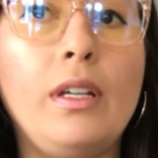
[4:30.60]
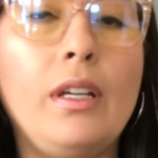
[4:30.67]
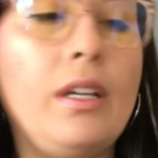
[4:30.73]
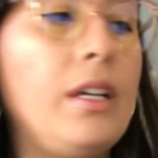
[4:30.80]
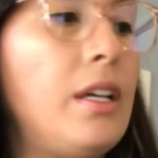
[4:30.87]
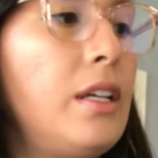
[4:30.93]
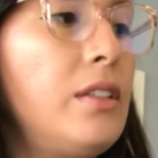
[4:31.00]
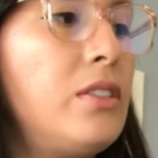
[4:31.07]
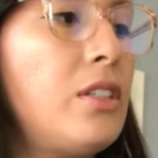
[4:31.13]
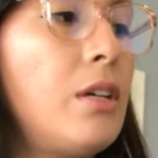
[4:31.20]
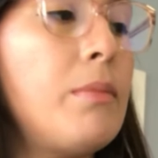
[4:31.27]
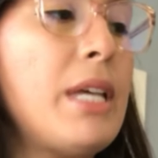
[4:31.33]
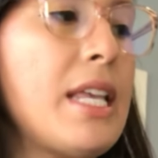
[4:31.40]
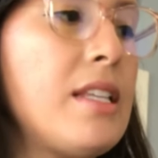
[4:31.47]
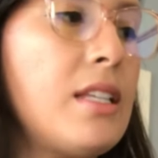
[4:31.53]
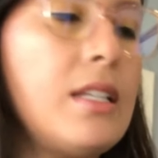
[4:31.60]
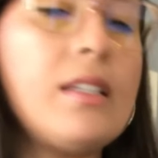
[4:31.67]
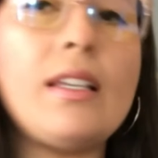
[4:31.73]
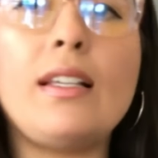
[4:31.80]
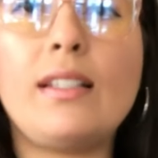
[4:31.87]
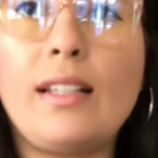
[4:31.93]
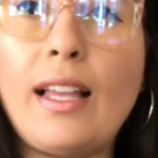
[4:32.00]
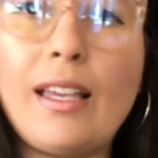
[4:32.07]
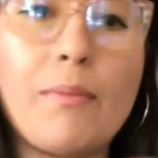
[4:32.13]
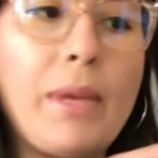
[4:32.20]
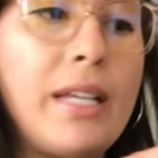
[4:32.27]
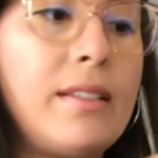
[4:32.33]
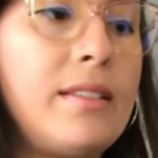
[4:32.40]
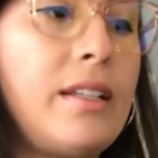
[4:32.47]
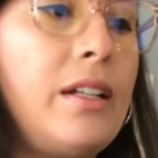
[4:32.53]
In some instances, like
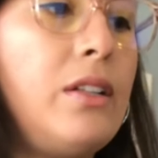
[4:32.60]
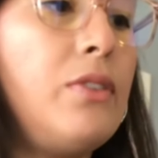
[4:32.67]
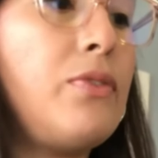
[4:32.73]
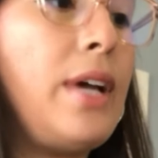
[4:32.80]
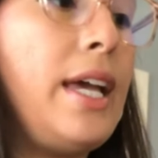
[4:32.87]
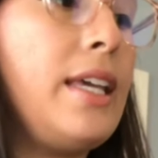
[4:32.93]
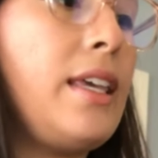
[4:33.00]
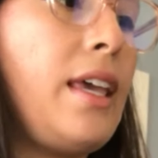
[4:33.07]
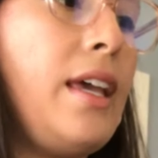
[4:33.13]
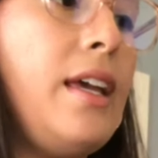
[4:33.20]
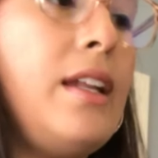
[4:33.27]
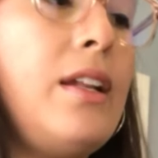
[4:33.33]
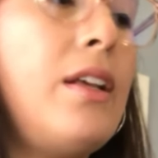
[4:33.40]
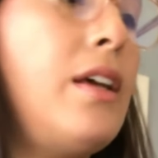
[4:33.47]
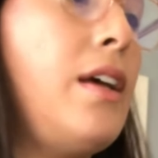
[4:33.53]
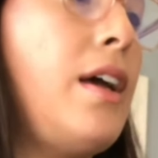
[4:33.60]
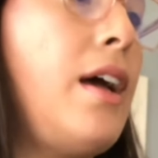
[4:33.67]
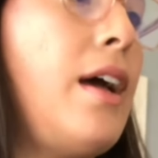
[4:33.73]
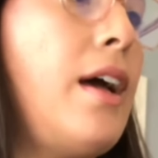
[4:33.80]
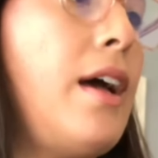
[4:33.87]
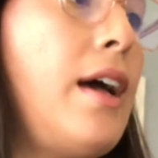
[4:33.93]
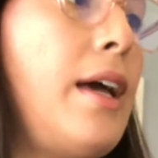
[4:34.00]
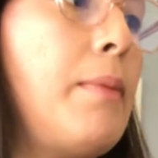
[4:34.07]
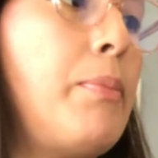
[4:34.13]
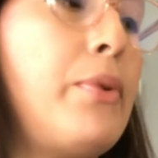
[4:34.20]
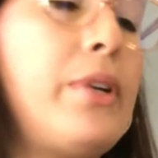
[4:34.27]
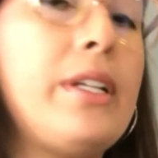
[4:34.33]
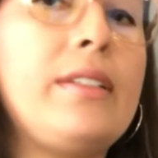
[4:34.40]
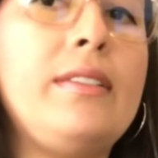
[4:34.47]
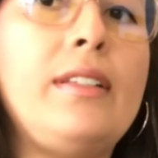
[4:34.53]
myself, I can
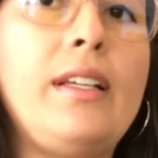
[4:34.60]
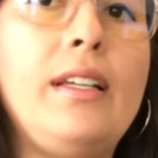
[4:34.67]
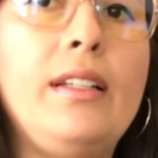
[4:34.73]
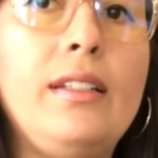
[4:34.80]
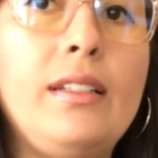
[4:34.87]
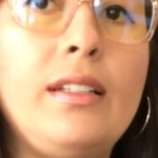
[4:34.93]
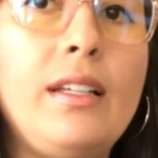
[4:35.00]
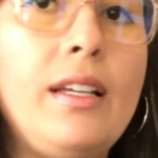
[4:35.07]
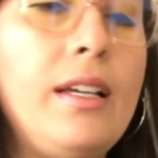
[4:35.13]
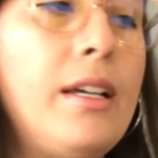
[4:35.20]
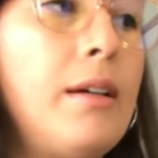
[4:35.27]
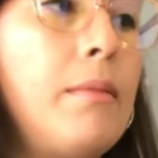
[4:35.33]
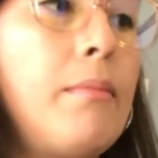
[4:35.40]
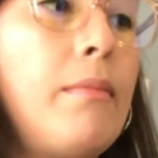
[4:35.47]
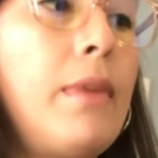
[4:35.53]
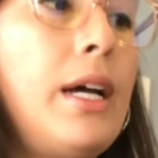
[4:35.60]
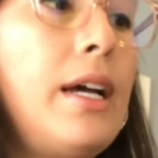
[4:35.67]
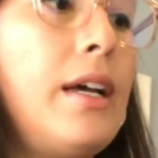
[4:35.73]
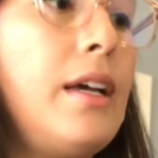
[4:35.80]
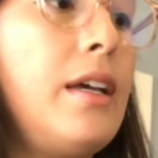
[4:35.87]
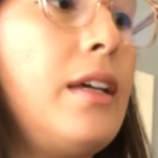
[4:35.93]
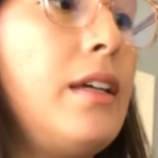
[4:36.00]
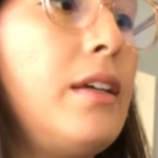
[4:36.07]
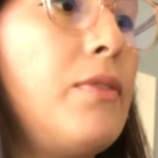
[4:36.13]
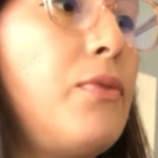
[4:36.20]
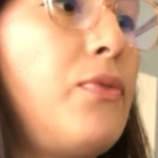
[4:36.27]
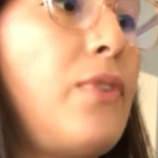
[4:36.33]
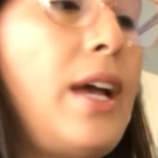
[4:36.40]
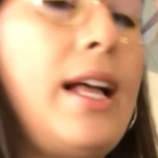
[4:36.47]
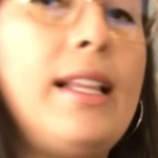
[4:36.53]
hyperextend my
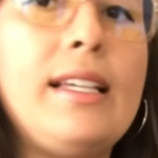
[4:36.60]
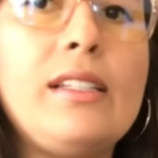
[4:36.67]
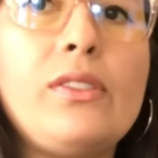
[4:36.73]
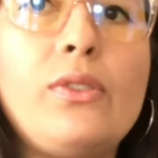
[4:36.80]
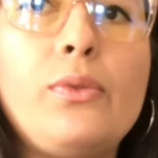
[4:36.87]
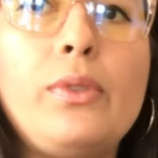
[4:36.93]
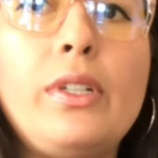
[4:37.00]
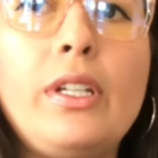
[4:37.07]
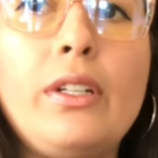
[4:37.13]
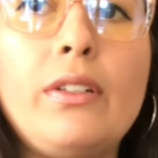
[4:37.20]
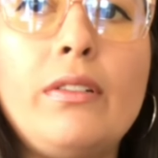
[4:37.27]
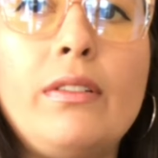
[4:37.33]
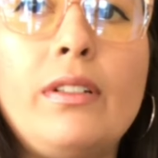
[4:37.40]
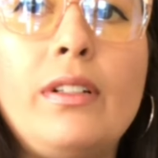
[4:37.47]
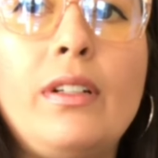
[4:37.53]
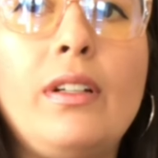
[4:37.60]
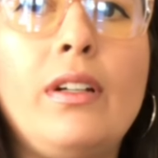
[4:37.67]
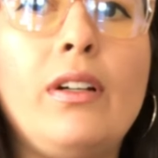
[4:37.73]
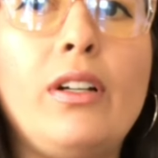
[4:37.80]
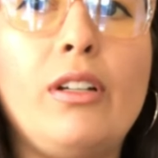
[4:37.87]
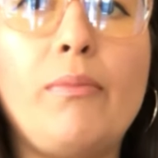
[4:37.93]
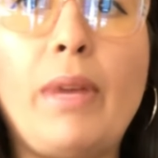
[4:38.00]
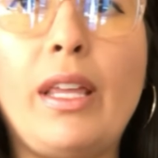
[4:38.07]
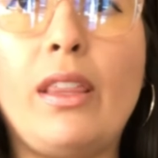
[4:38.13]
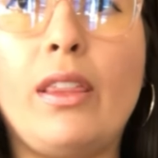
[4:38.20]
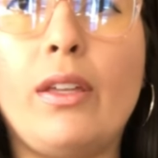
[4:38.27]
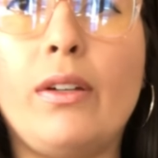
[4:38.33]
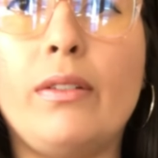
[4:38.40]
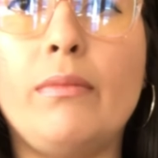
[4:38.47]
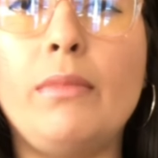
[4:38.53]
phalanx over here on my
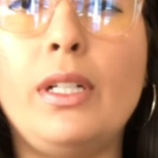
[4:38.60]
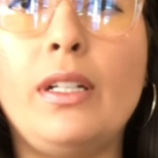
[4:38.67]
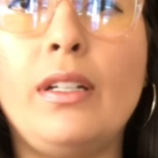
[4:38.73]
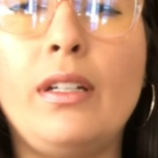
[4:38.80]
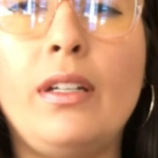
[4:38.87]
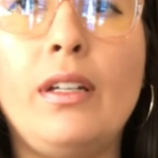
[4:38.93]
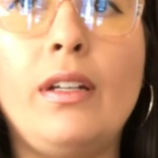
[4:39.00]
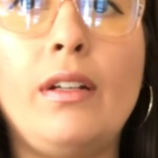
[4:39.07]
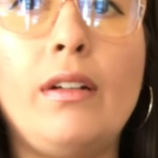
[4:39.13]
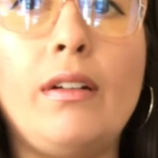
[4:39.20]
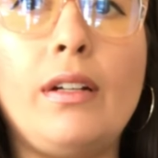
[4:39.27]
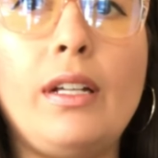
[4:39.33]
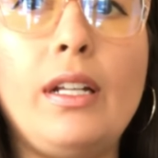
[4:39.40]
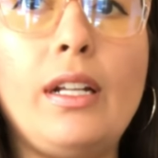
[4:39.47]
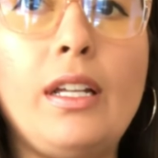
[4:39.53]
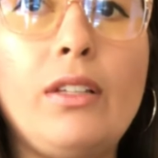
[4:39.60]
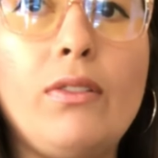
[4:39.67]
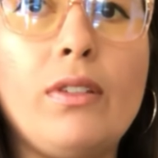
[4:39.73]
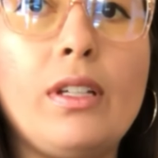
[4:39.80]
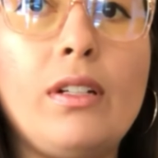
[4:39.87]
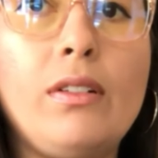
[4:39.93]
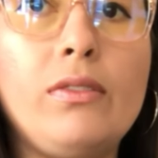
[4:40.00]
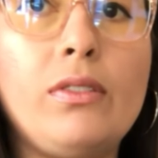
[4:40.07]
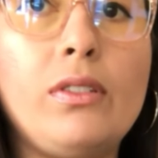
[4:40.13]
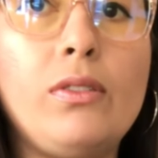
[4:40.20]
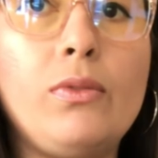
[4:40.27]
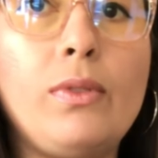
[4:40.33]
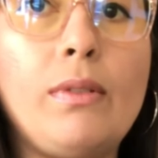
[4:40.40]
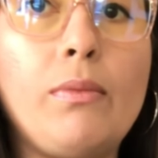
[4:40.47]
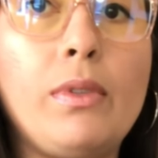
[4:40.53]
thumb, right? And you can also
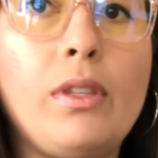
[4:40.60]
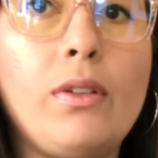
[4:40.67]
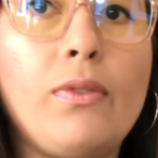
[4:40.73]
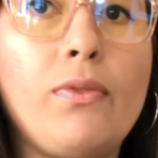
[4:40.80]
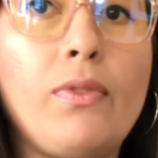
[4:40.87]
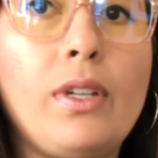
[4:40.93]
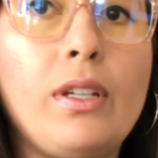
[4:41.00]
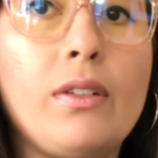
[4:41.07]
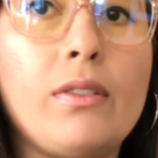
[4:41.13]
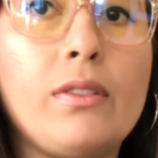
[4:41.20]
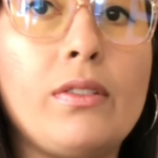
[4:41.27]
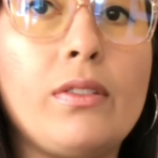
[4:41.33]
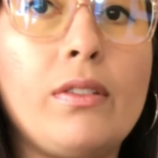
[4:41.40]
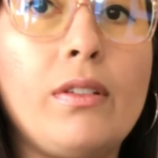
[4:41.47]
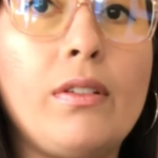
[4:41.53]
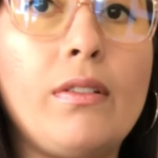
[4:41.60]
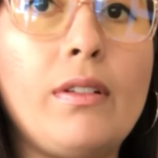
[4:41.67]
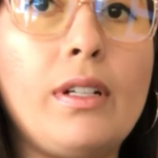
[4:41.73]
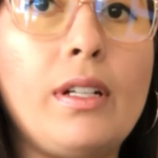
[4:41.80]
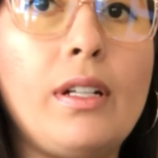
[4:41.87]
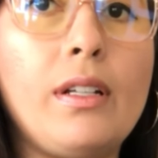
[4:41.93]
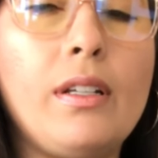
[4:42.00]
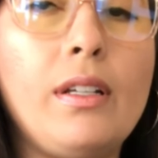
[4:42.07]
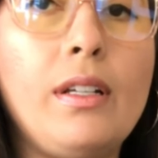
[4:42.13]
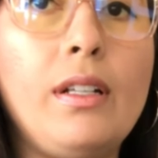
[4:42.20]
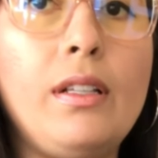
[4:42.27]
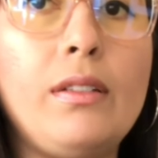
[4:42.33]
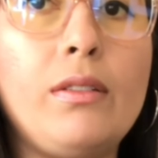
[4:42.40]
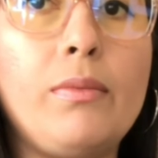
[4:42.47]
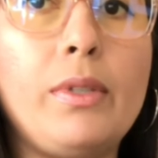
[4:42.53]
do it with your fingers, right?
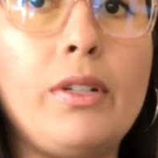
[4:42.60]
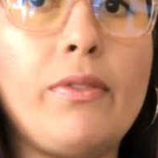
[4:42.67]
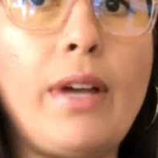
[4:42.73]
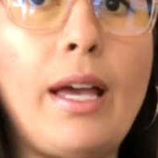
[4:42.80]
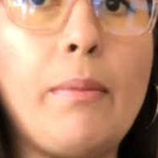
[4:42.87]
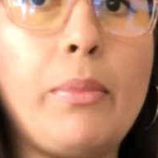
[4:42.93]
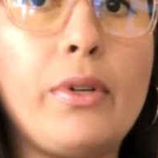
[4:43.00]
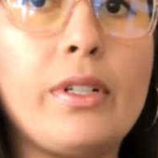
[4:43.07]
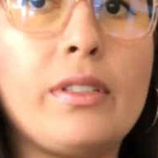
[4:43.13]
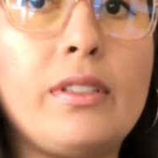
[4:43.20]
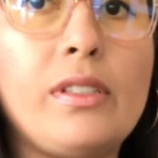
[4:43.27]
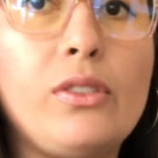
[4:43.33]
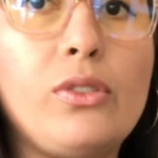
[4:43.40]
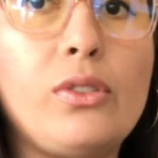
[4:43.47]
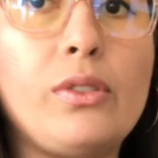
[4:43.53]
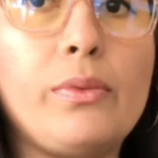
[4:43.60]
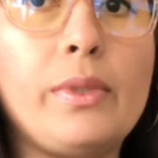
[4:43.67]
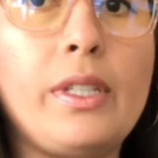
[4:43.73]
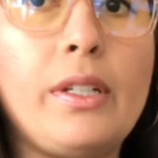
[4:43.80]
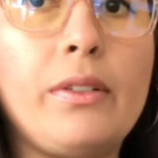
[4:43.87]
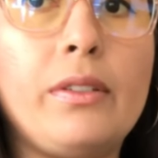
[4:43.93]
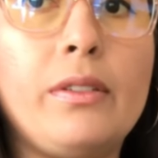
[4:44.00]
A little bit of hyperextension over there.